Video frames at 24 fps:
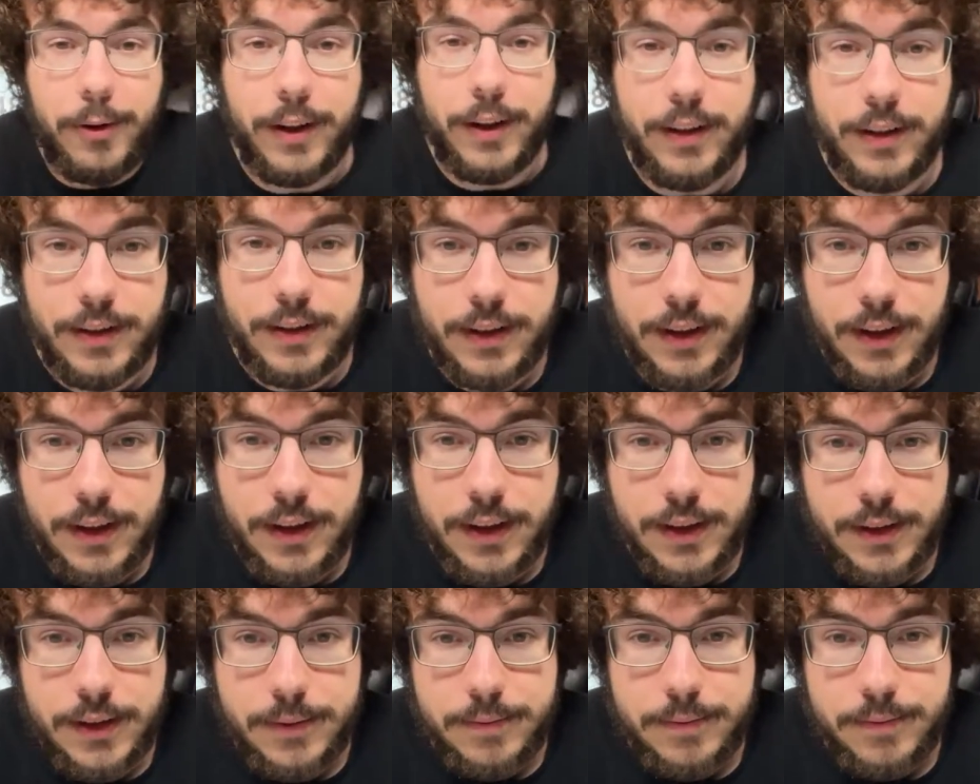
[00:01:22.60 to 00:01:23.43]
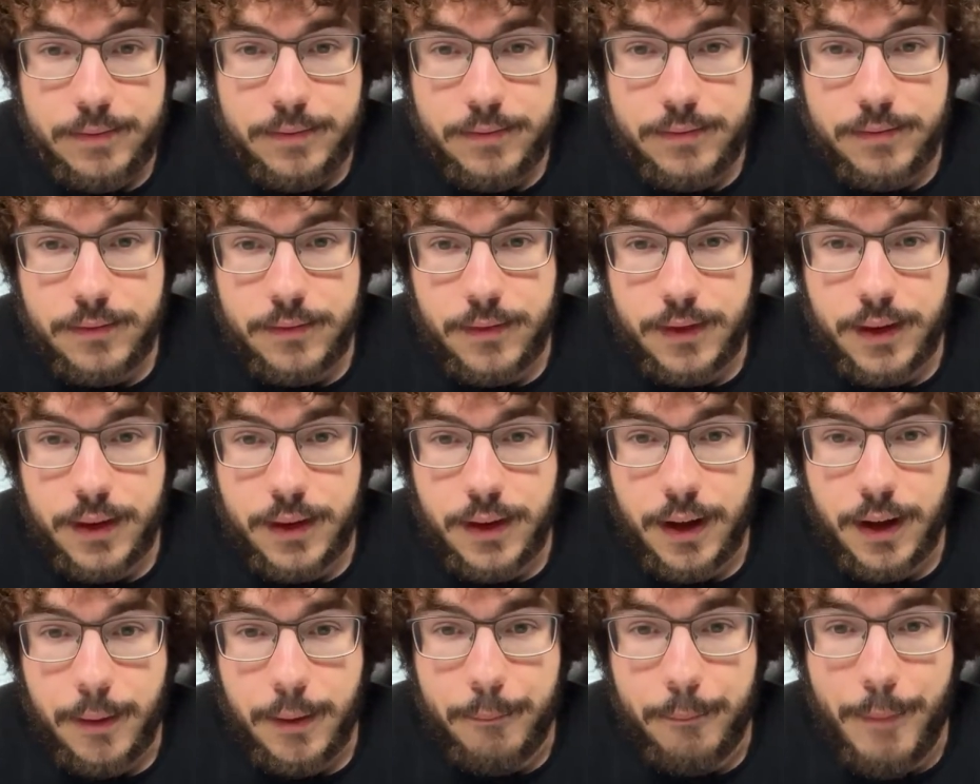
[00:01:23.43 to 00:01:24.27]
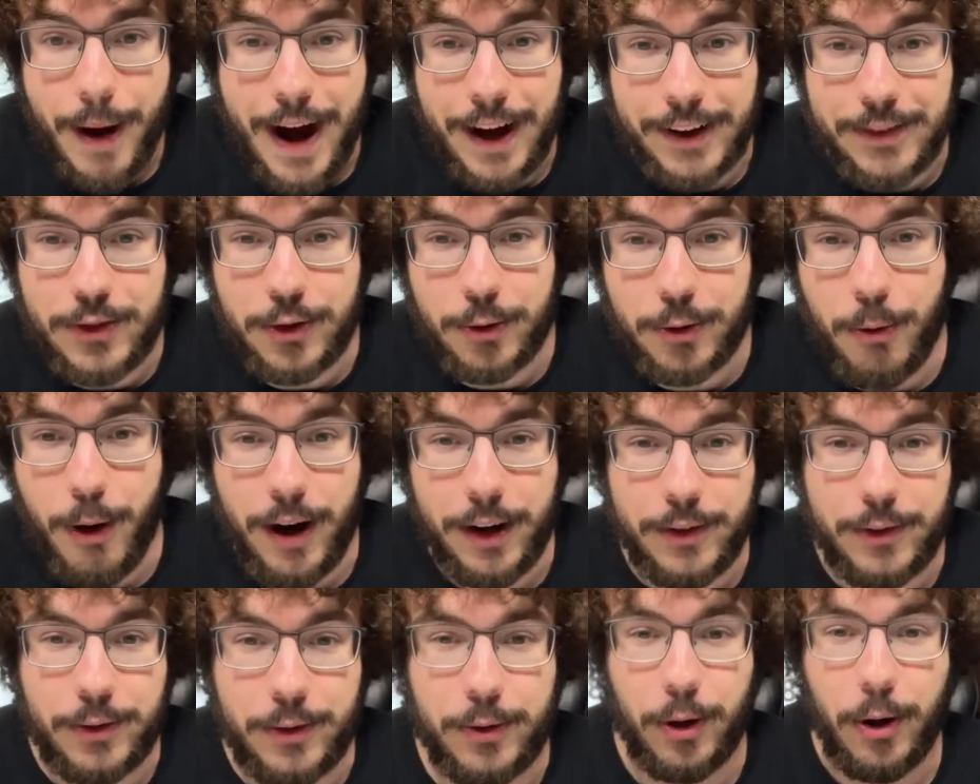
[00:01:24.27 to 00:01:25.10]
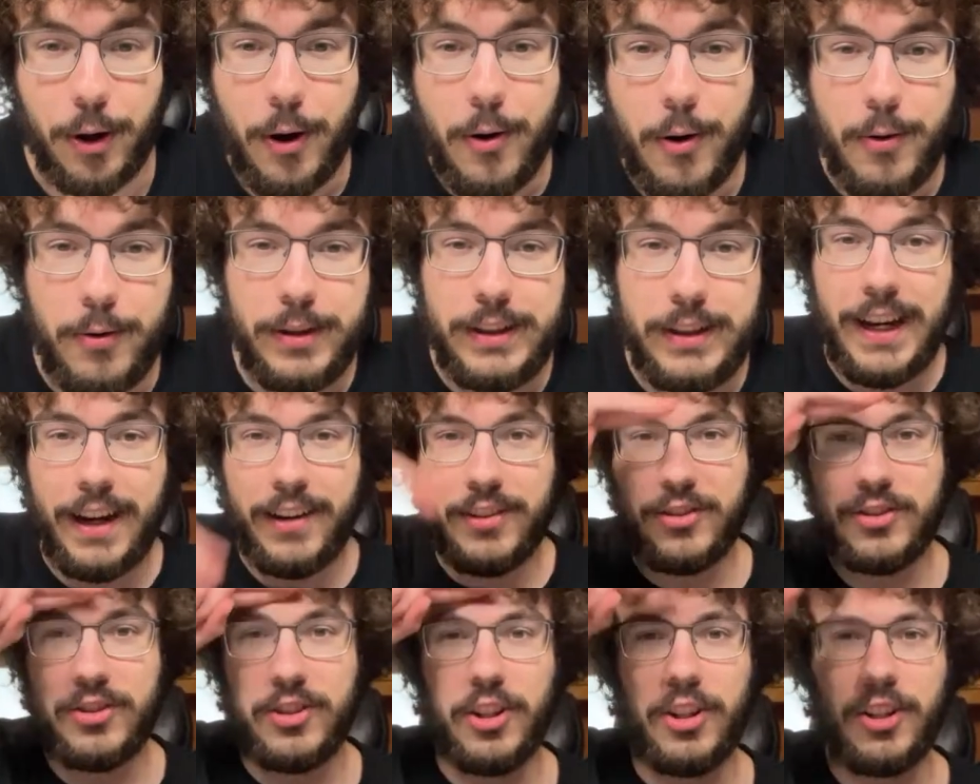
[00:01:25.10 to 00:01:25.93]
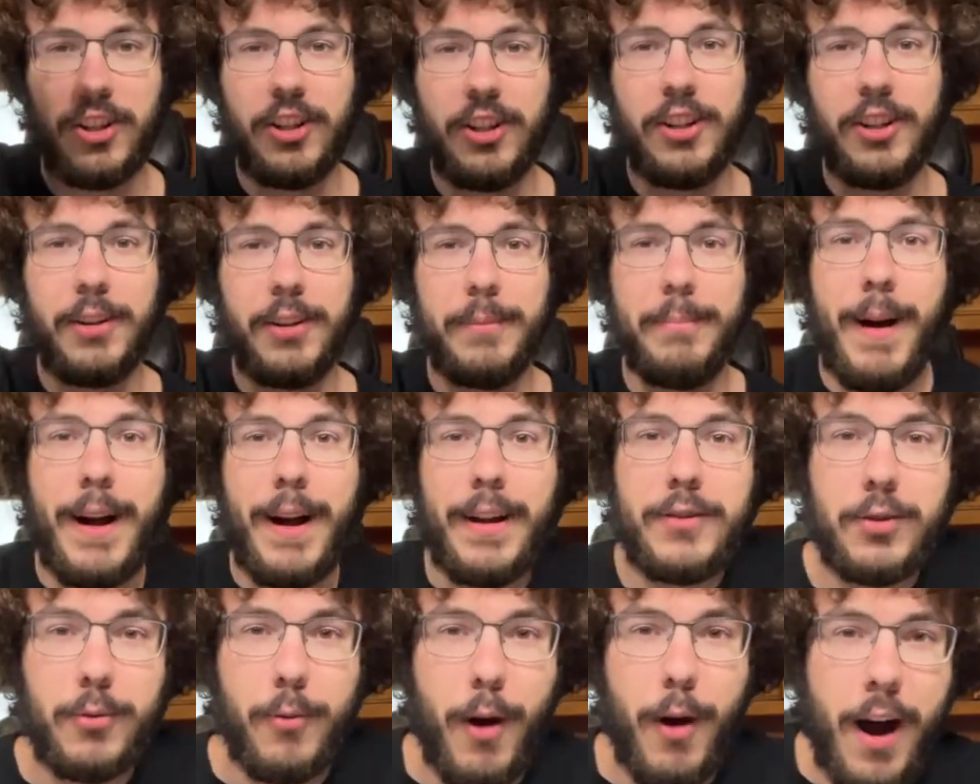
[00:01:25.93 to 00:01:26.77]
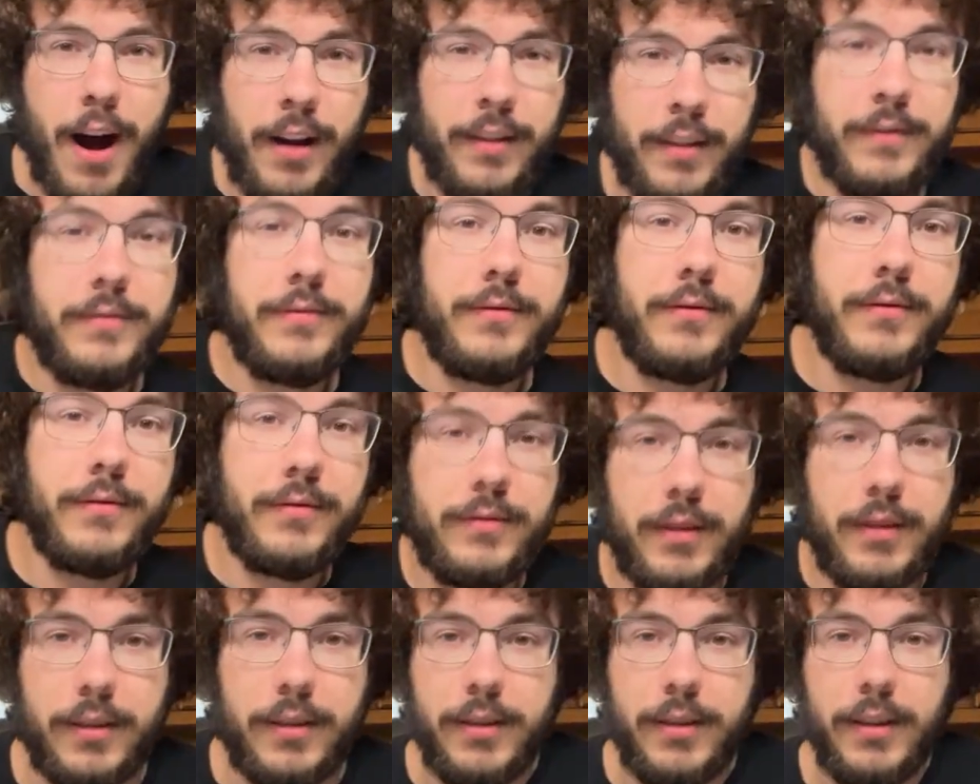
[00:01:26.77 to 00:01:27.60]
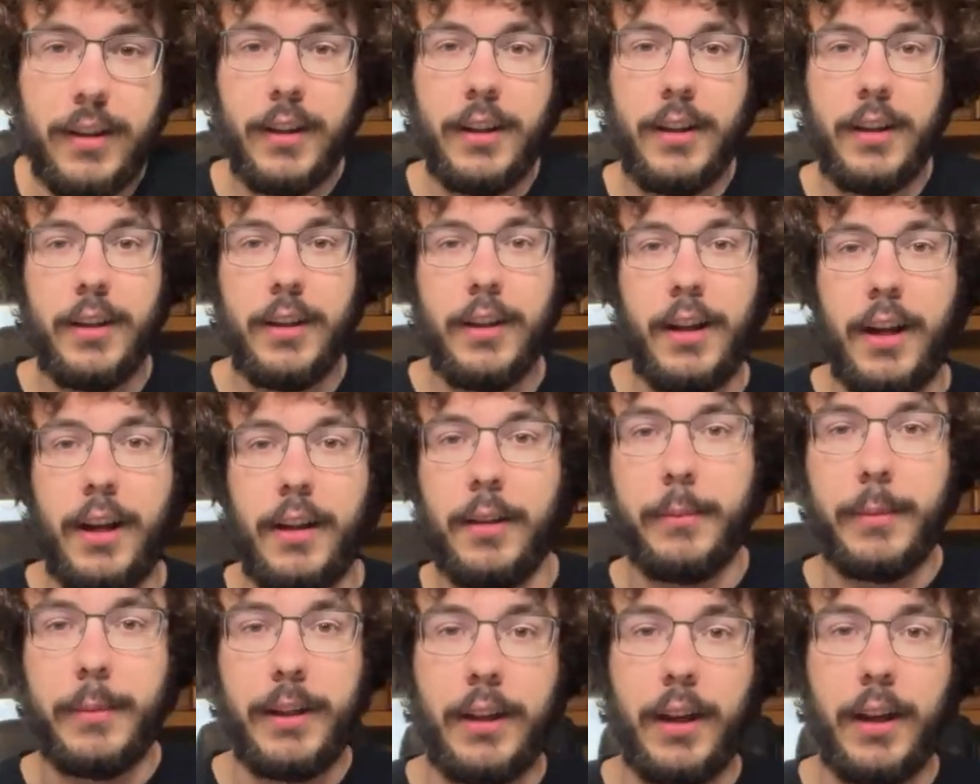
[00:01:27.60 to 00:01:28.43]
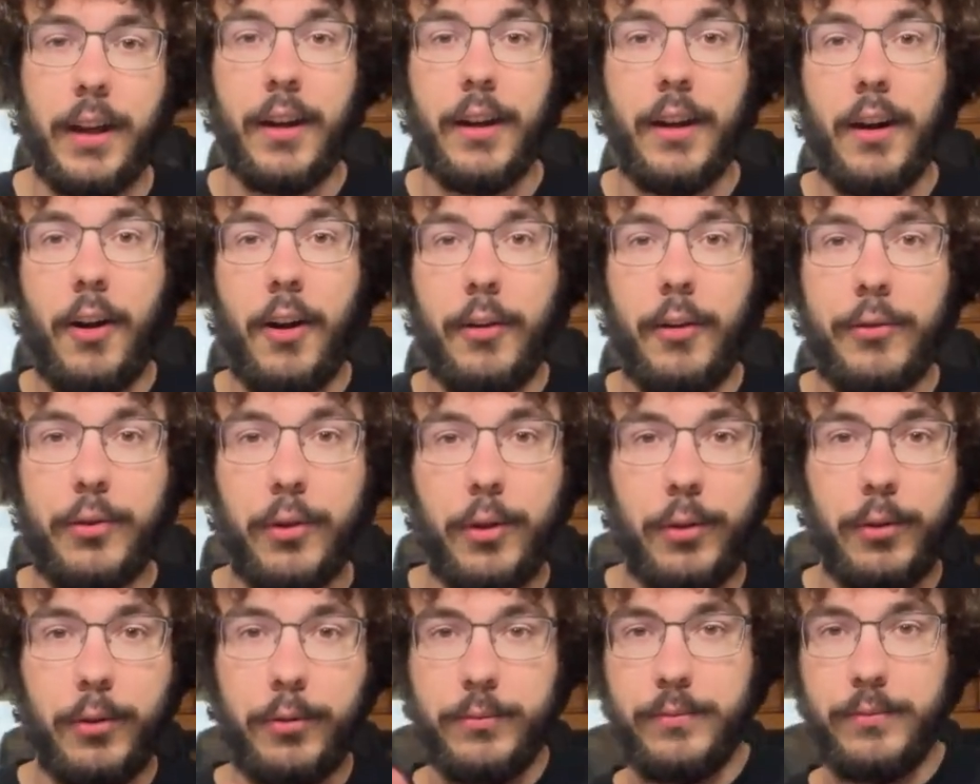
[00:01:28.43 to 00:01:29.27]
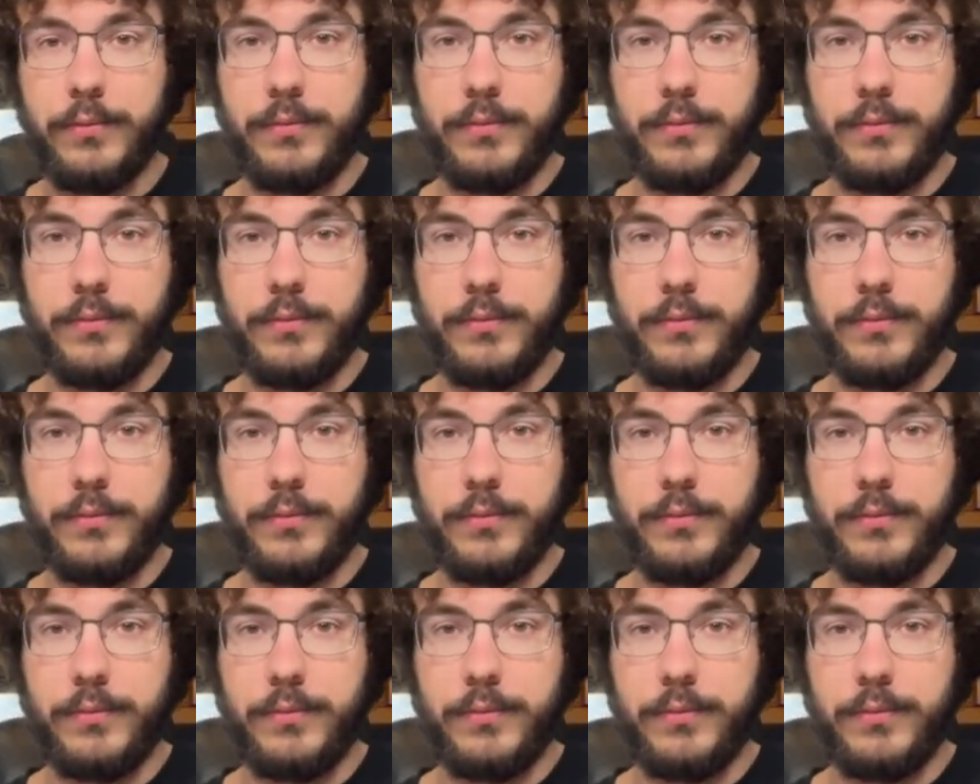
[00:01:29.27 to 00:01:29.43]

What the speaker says: it. Mod Squad has grown. Yes, sir, Mod Squad. Let me also